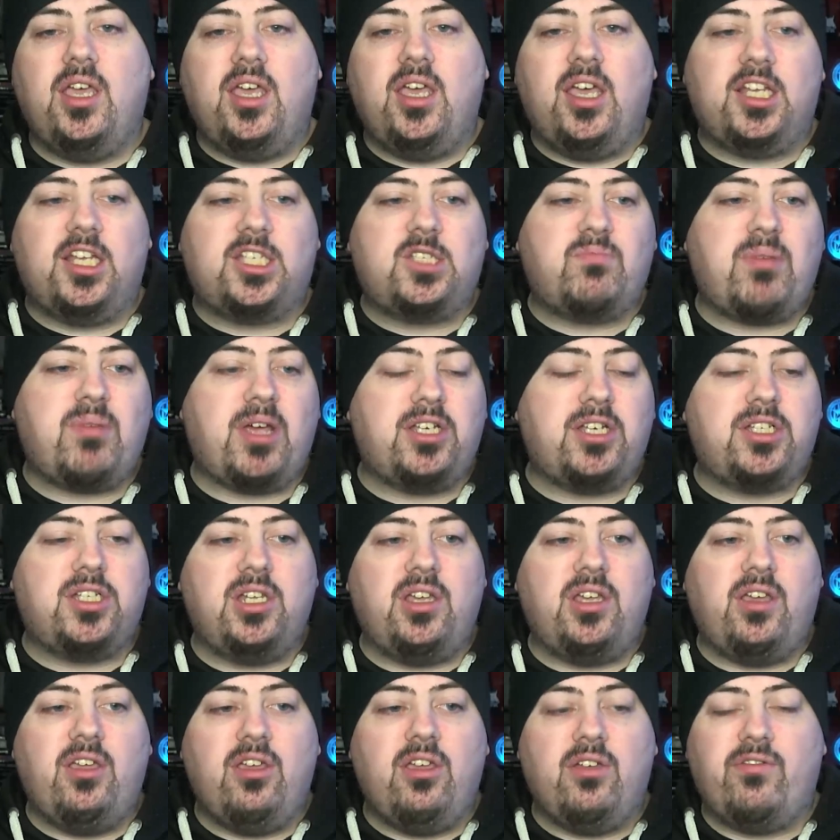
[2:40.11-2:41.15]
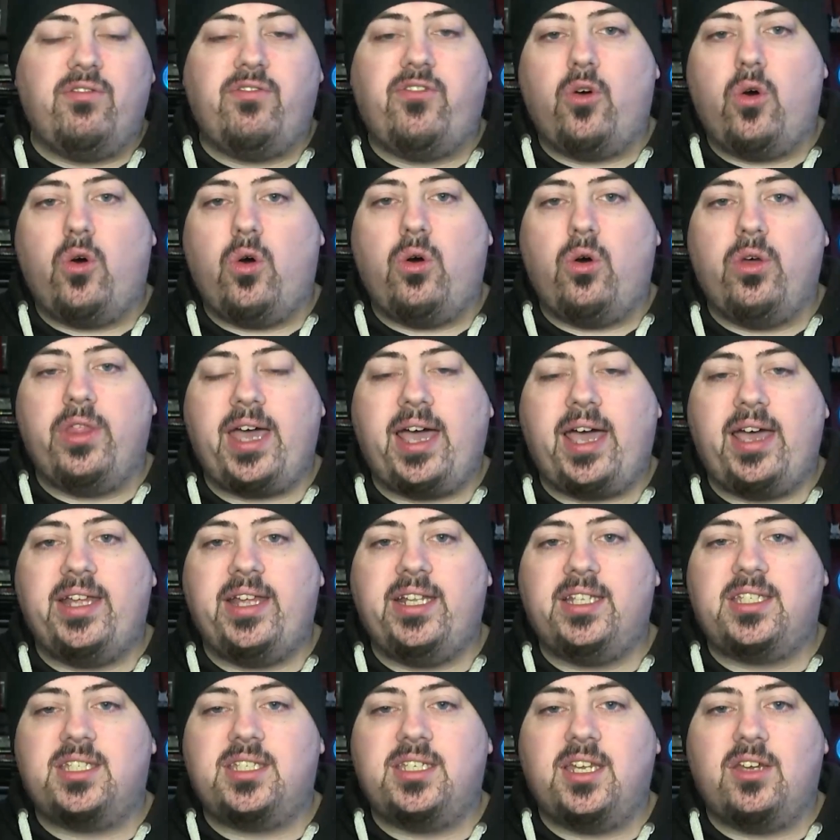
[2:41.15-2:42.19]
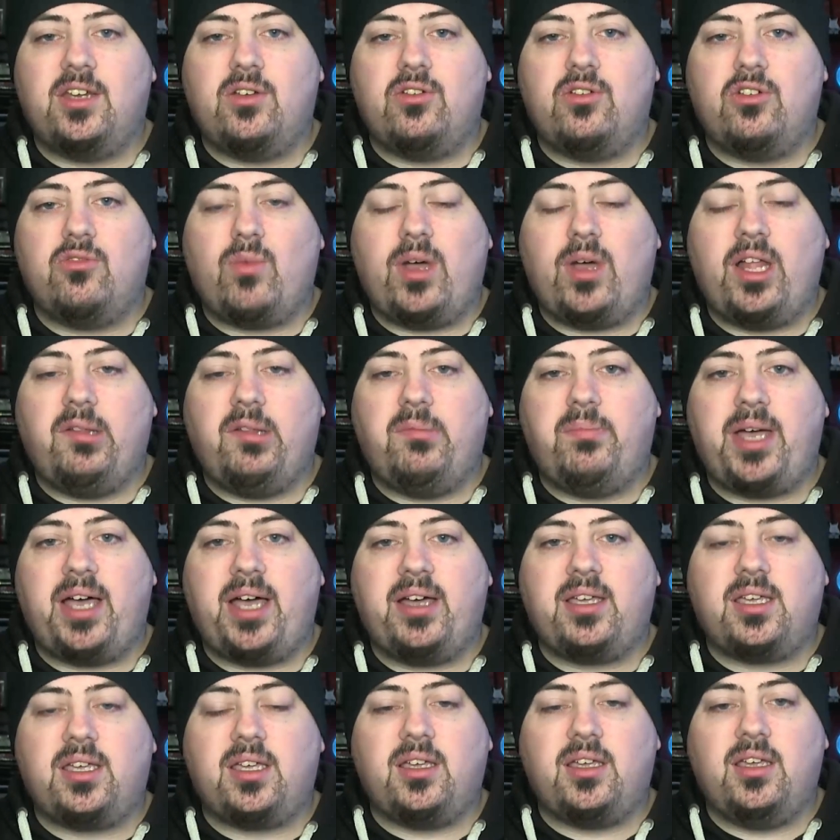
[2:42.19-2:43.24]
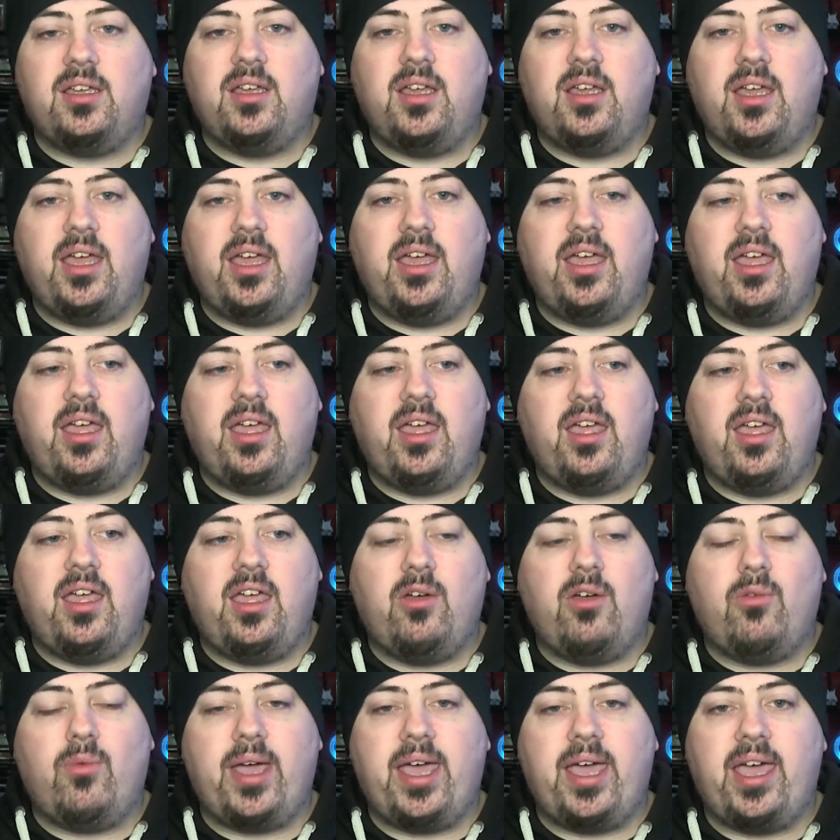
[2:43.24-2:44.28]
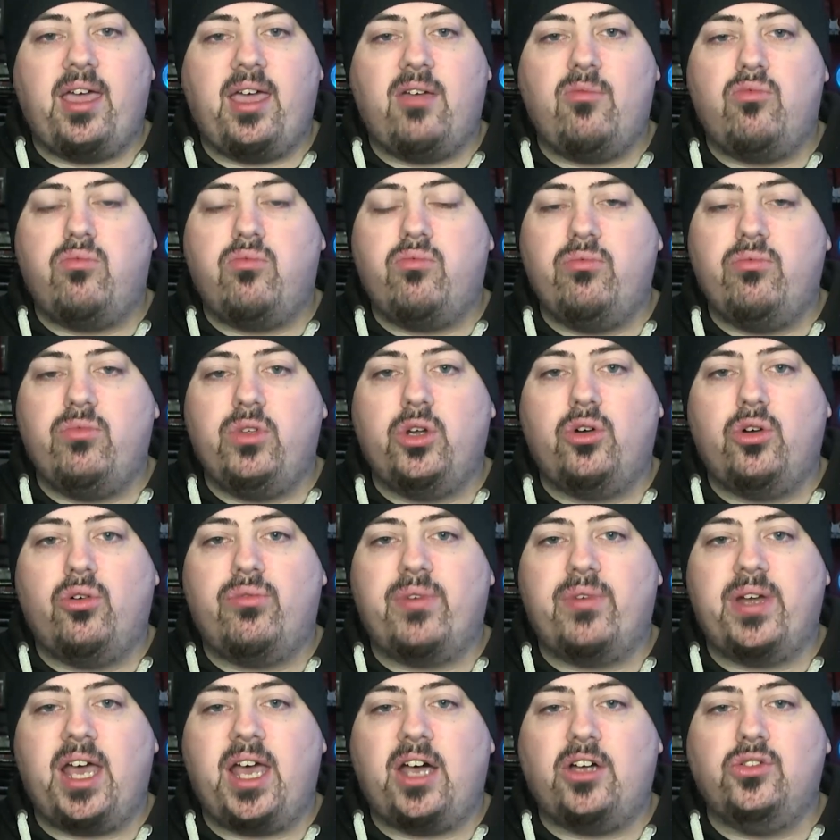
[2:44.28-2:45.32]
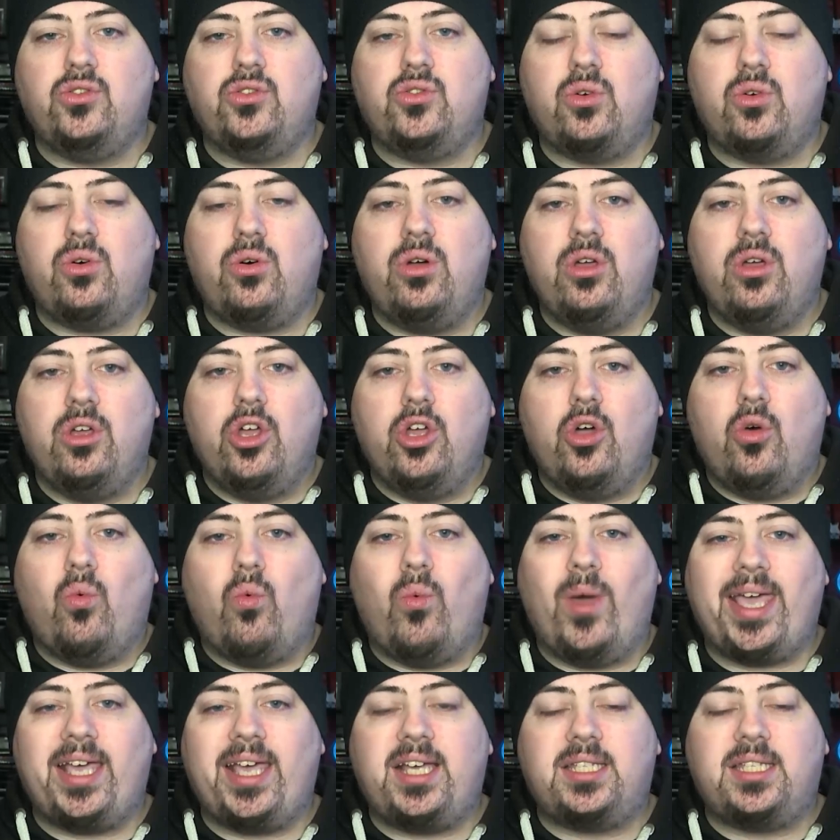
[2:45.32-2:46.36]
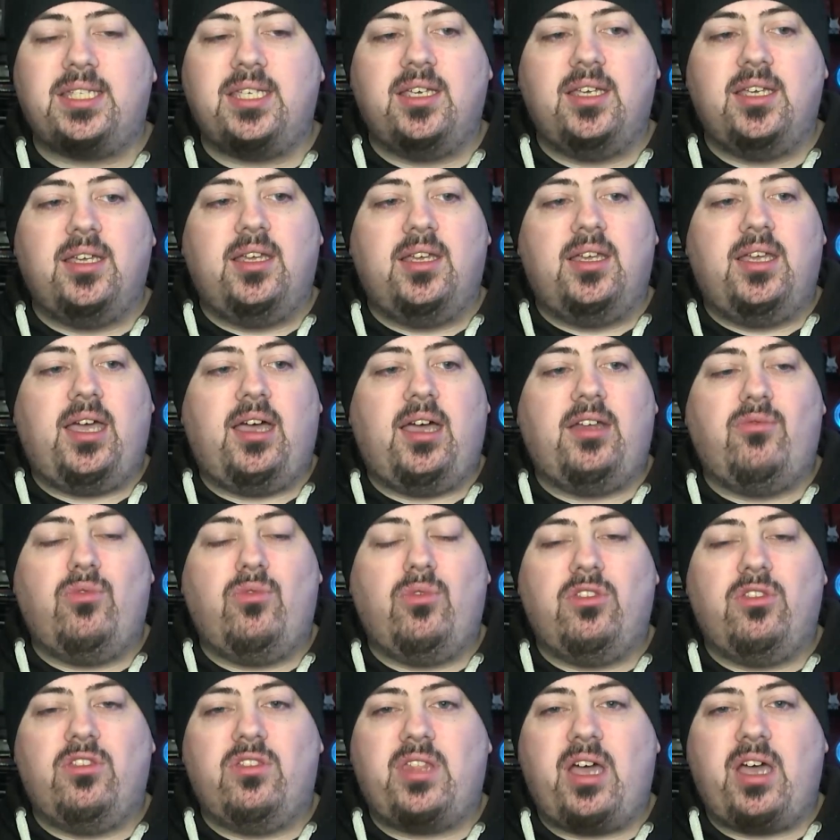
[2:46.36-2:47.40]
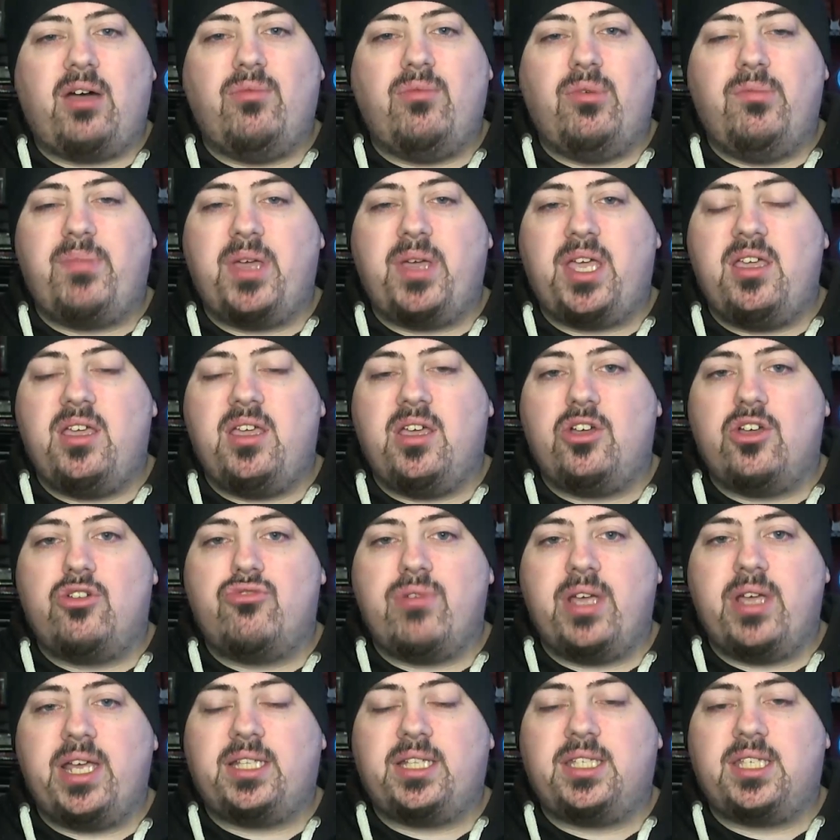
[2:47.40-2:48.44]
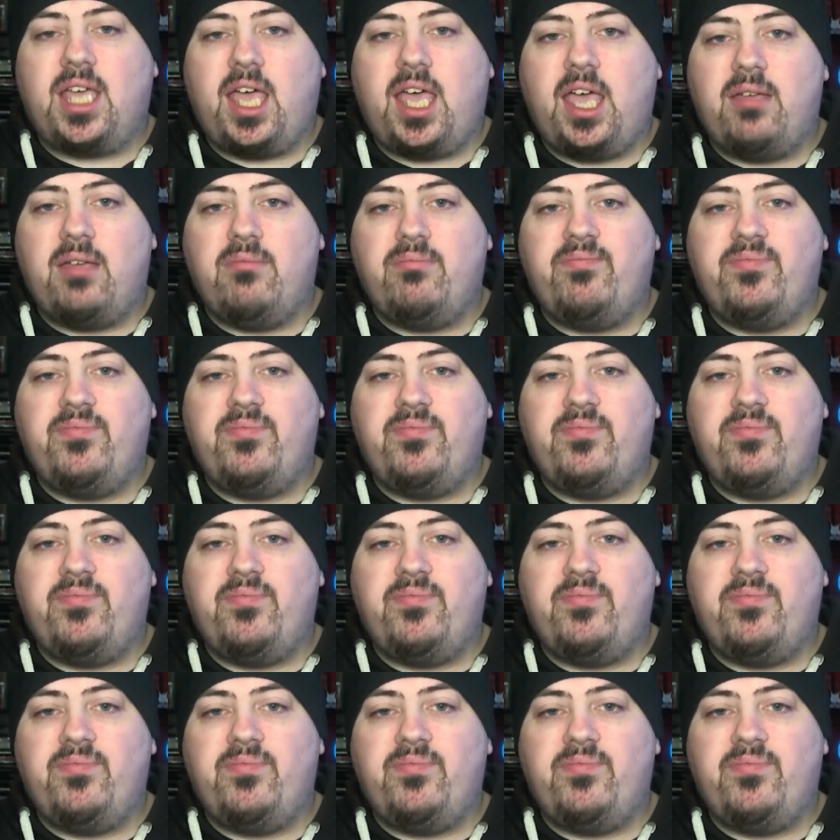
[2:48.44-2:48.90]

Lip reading: especially for that incident well back where Ronaldo winked. That would be a great time,